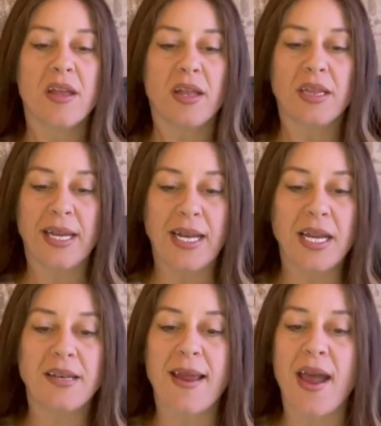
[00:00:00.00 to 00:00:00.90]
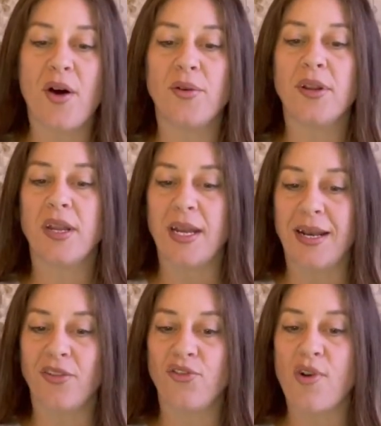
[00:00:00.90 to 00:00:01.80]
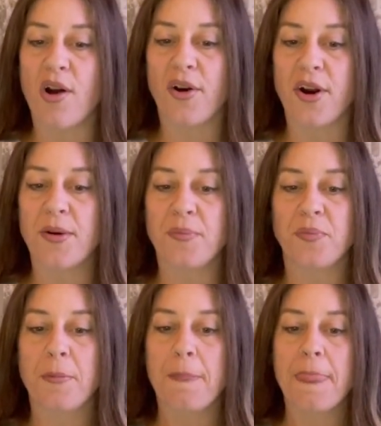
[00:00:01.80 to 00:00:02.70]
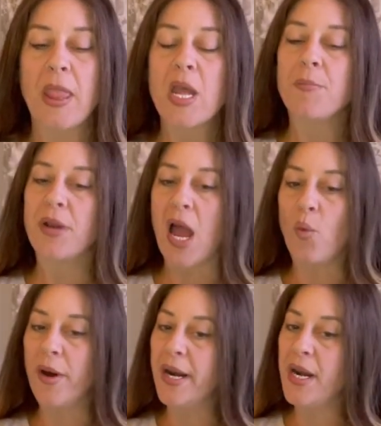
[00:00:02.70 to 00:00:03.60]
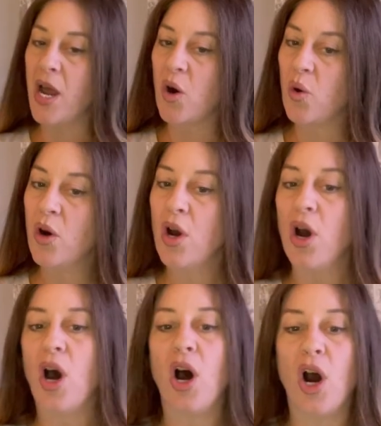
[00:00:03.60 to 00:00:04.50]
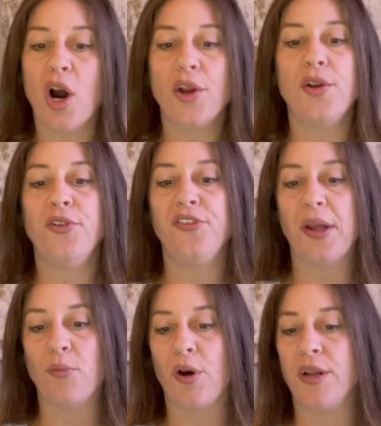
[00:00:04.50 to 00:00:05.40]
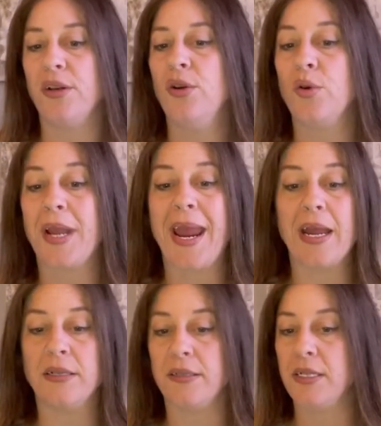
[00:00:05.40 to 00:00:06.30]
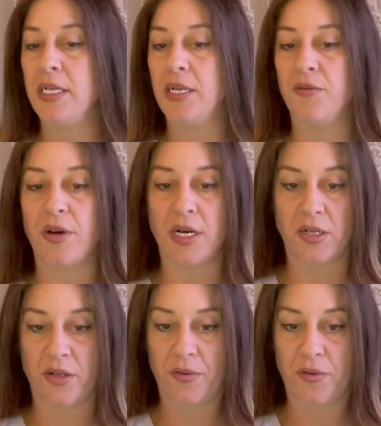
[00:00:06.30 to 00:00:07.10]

Leaning down, getting stronger. But I want to know, are you someone who can't invert?